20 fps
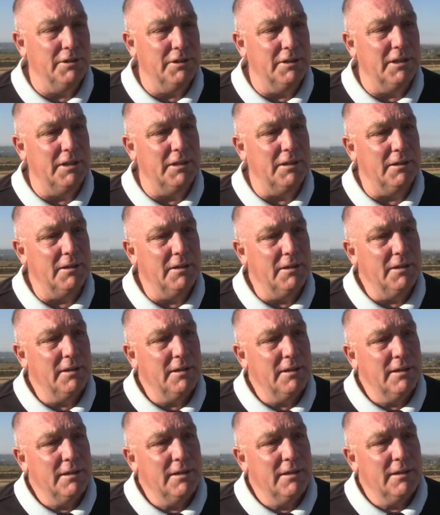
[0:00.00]
in the
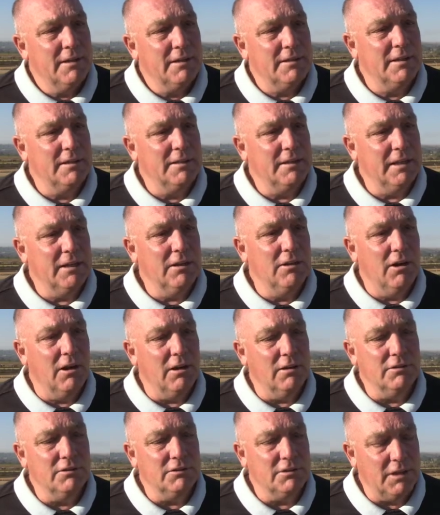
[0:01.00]

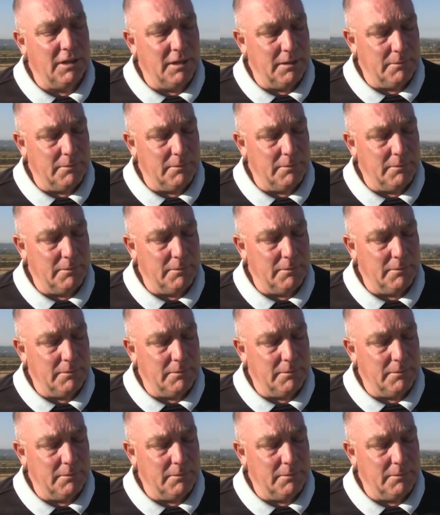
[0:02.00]
Dingons.